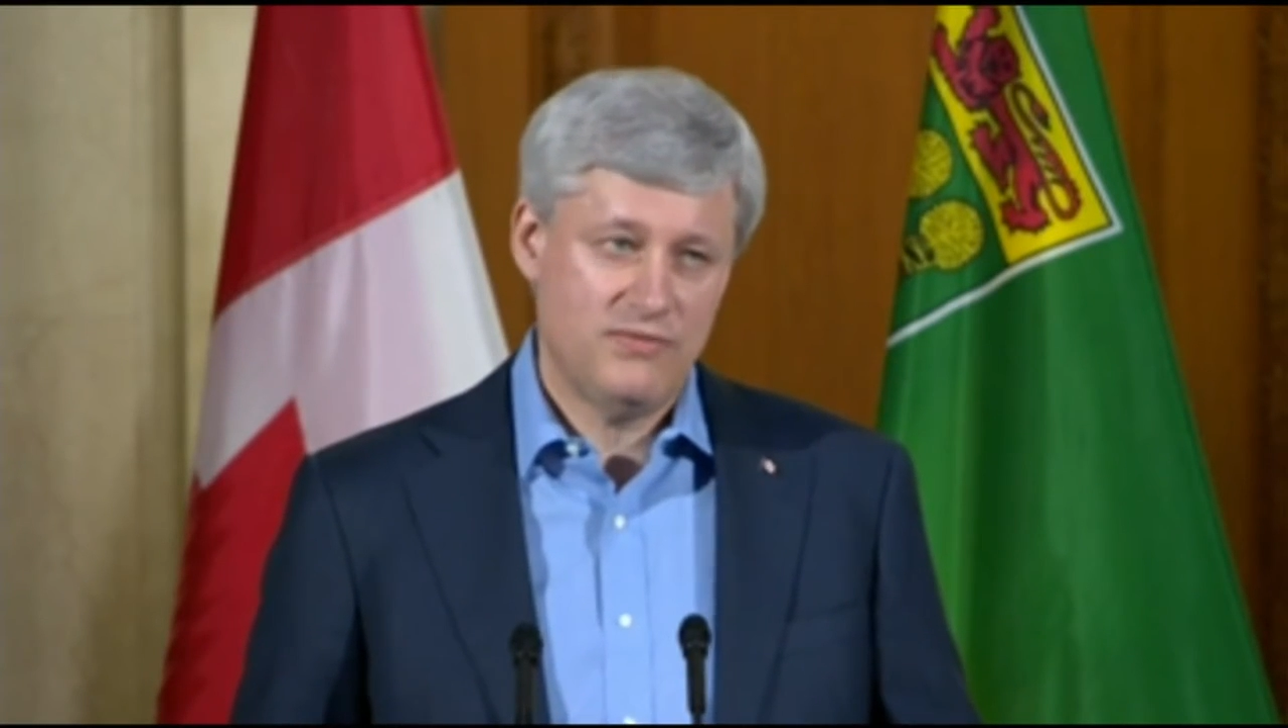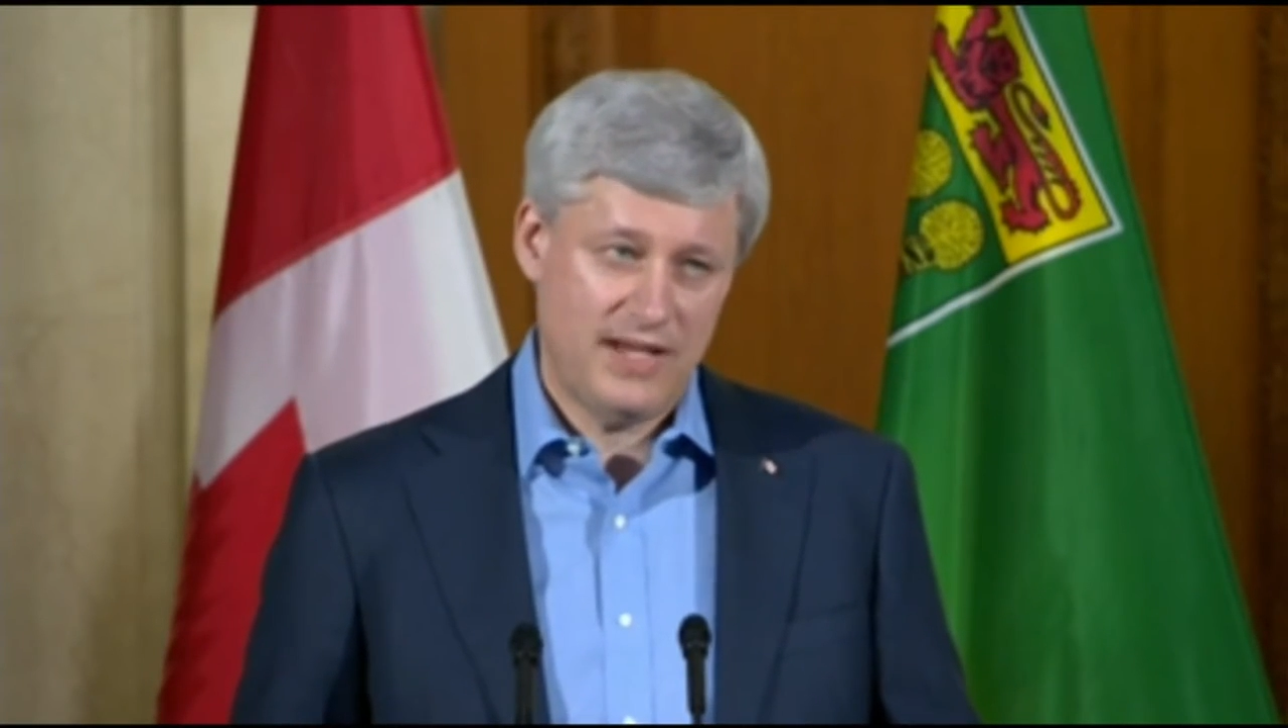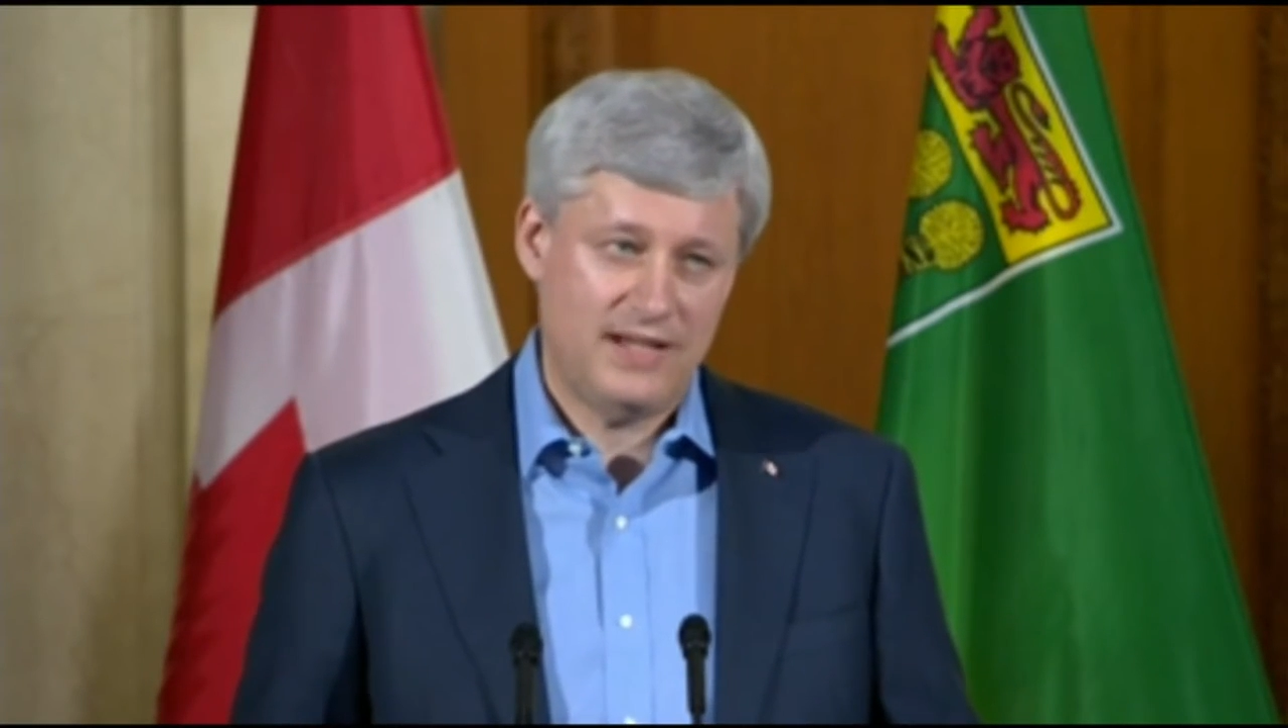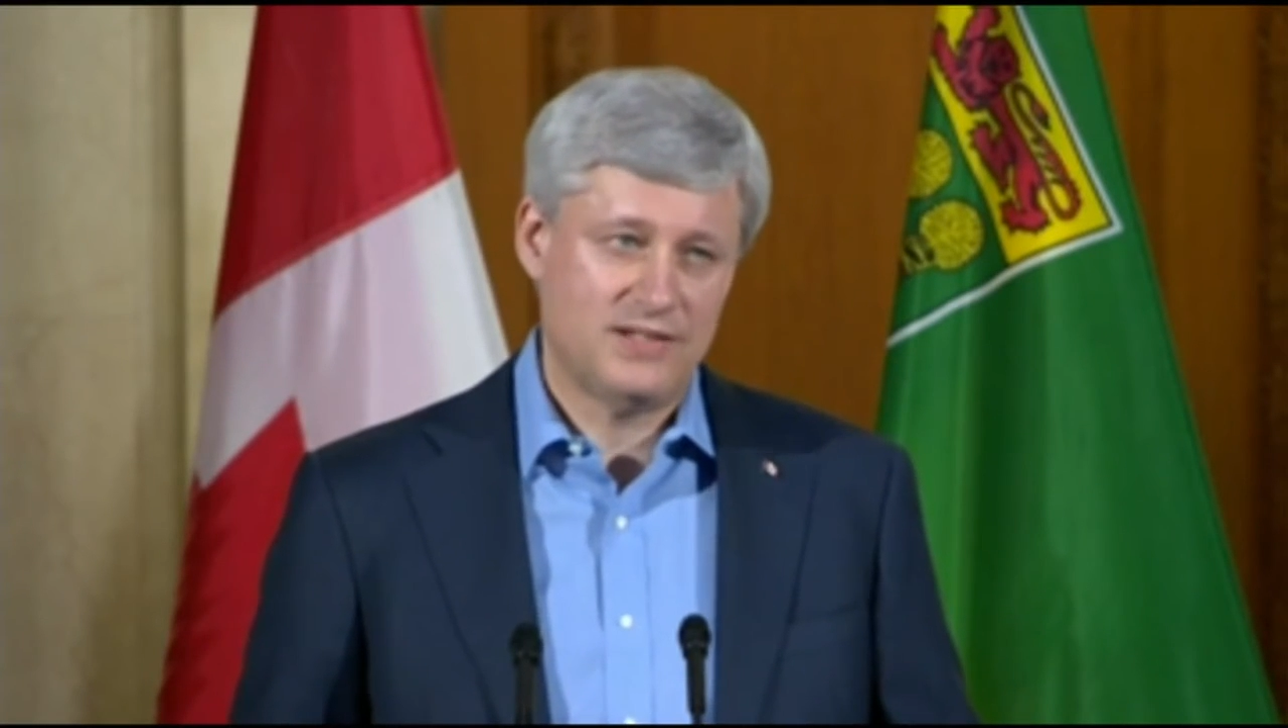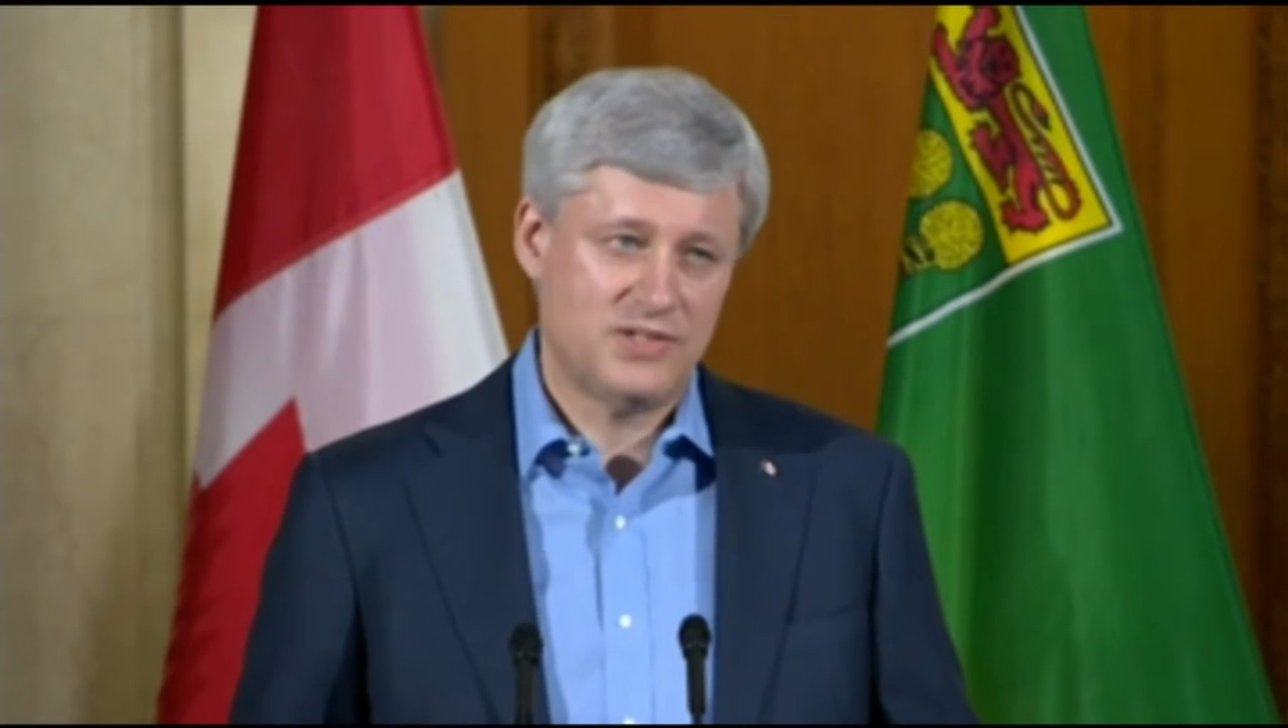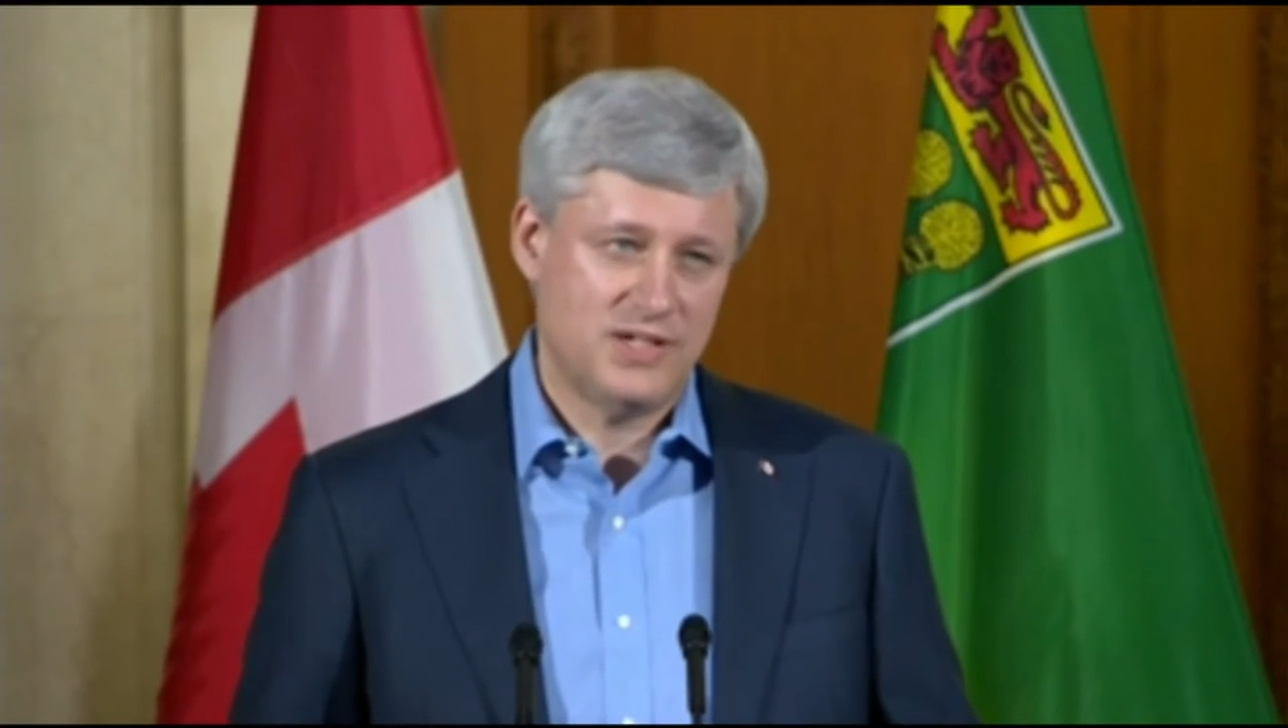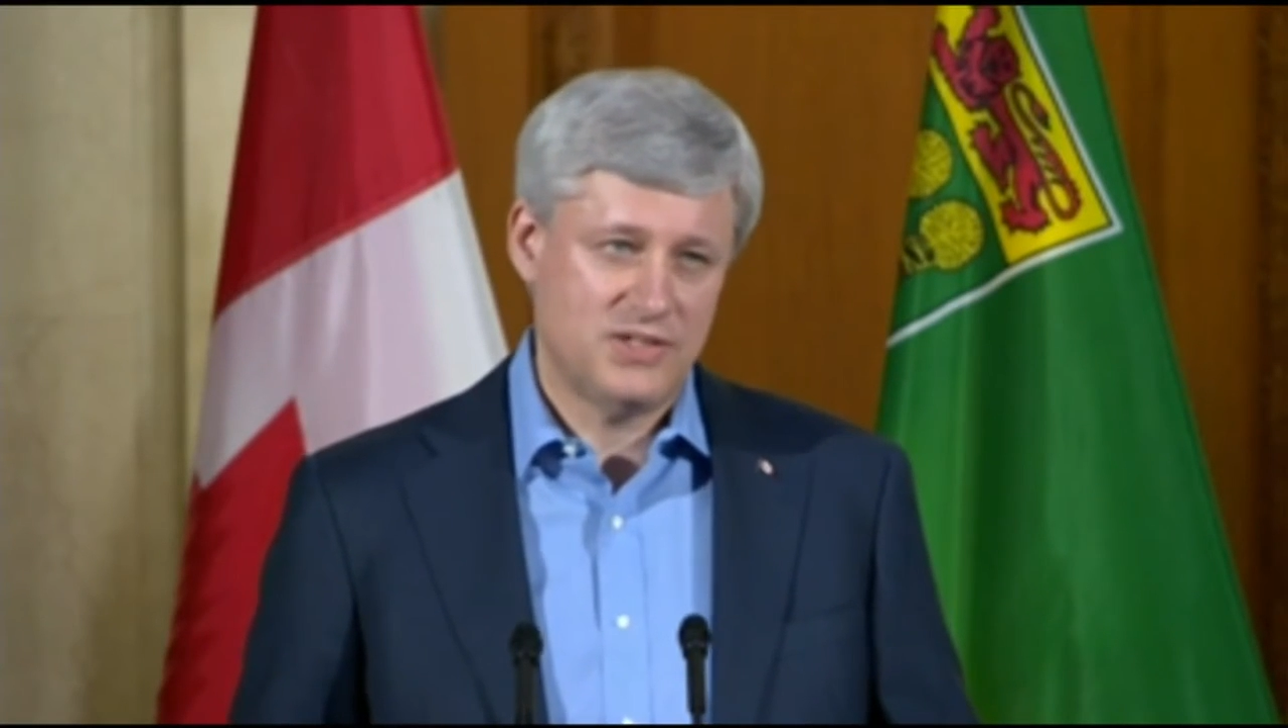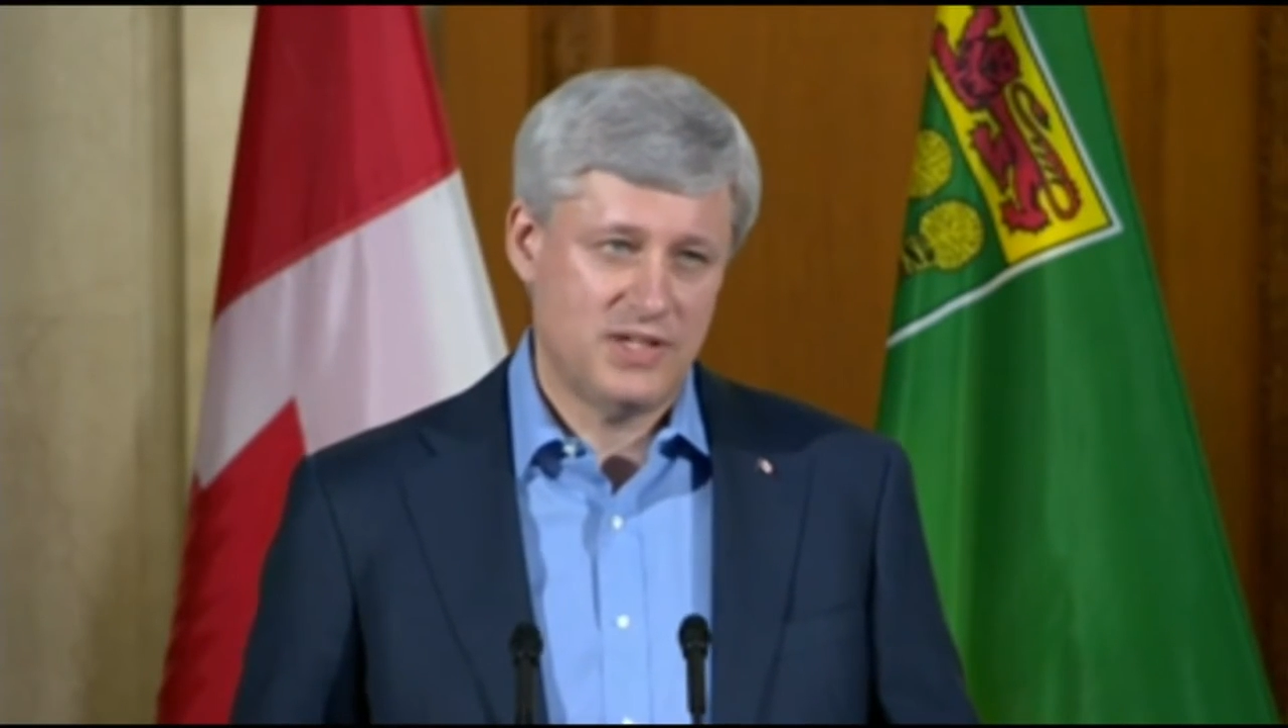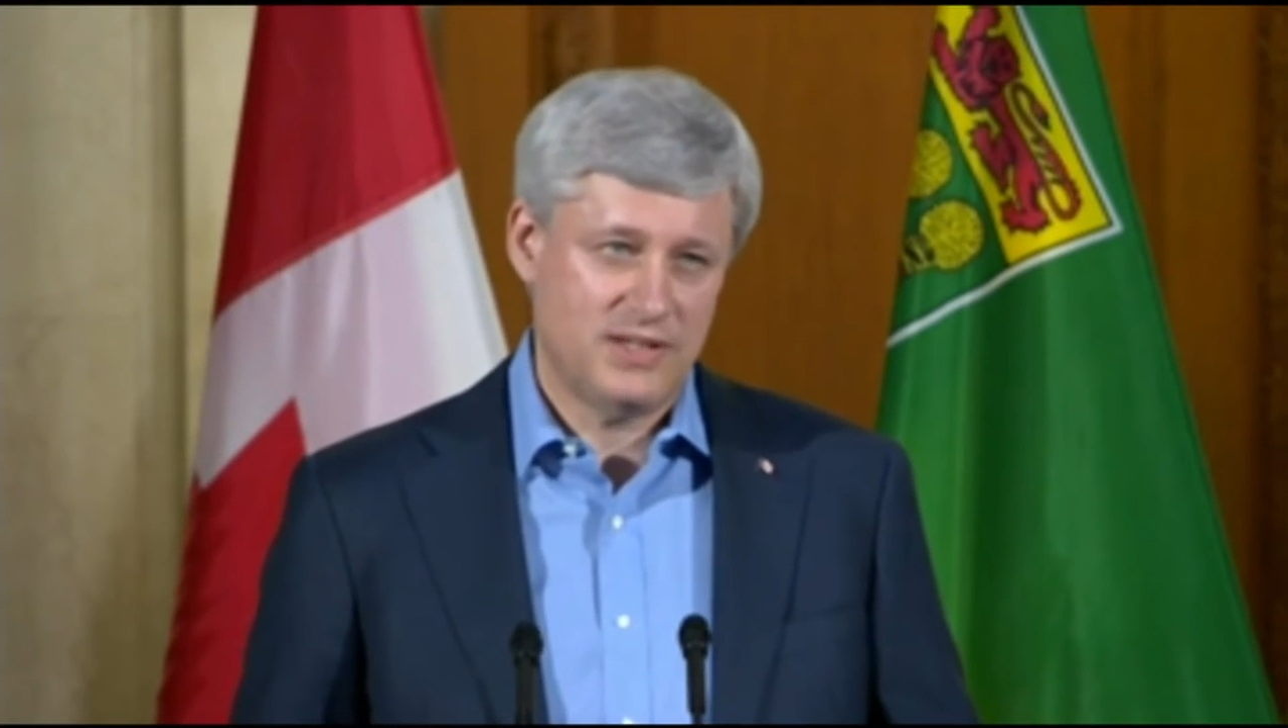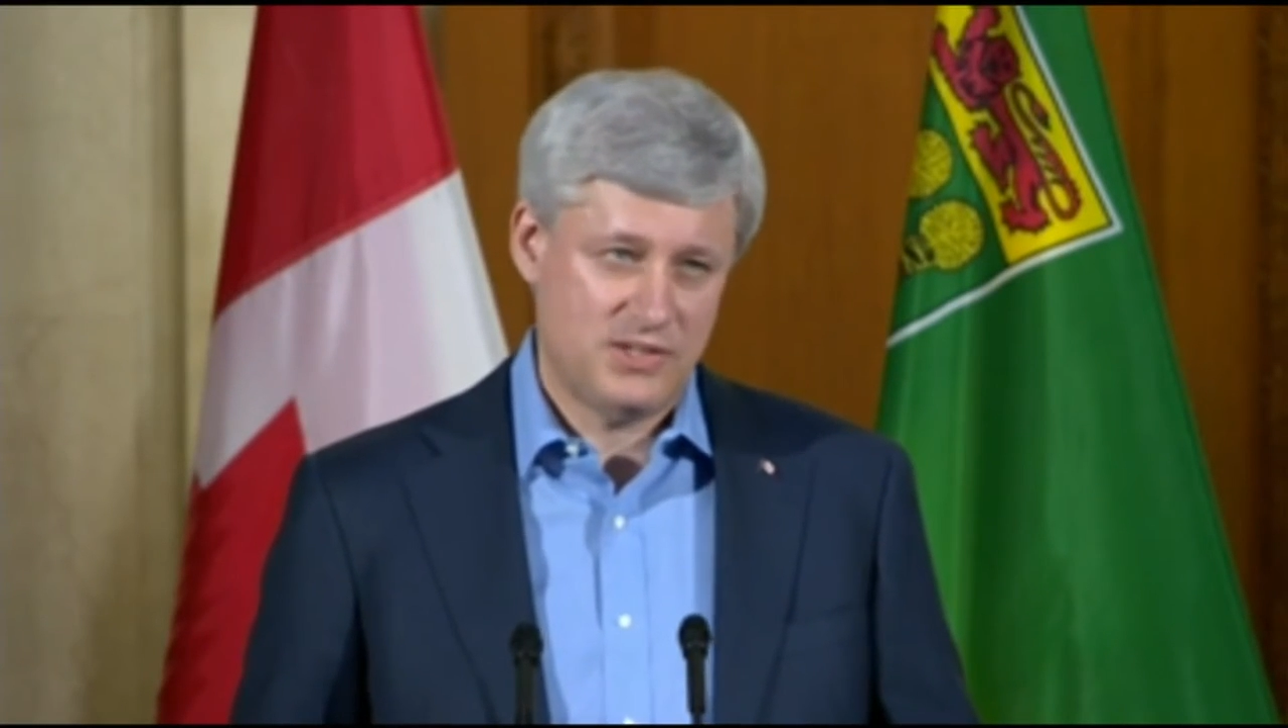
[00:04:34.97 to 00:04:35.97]

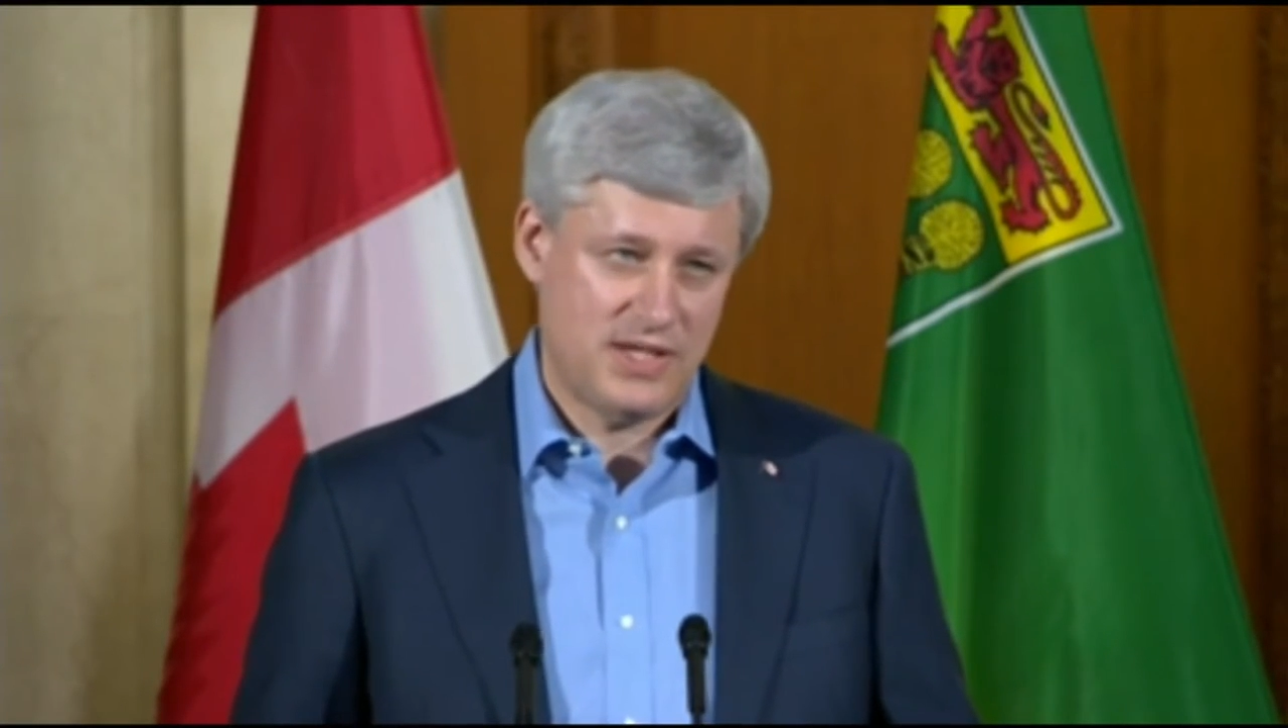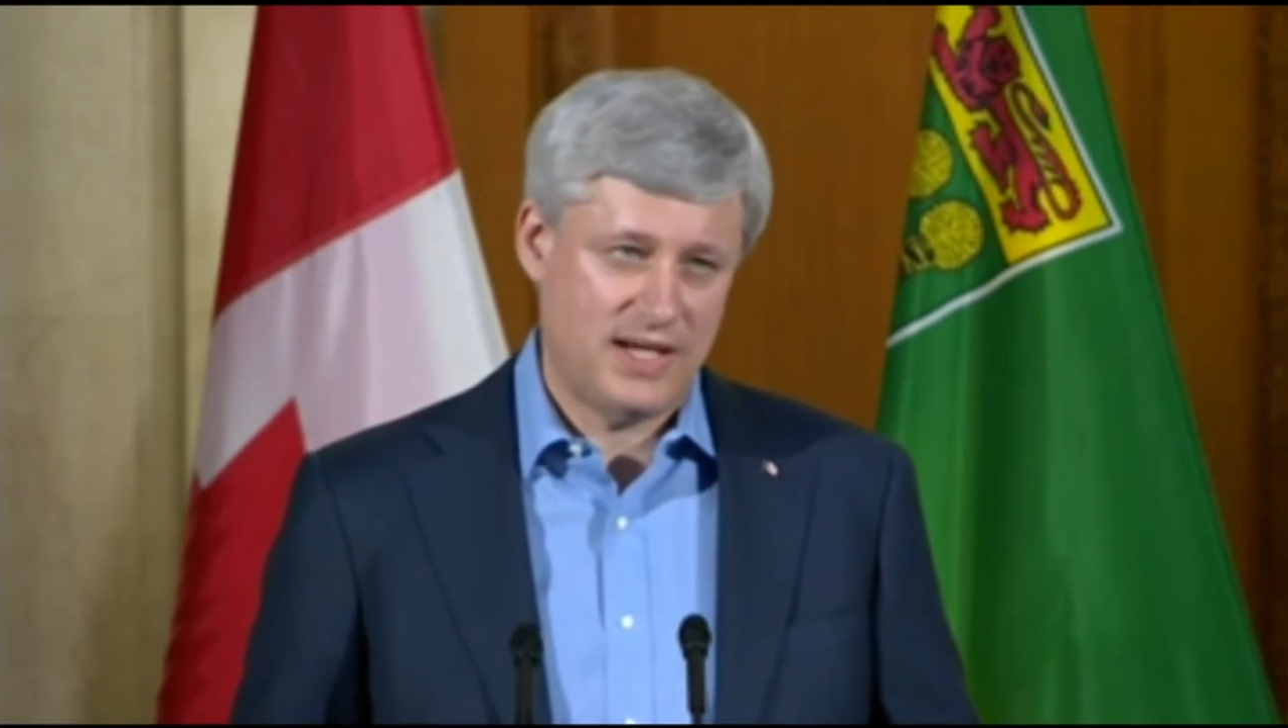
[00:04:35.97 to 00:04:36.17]
vacancies in the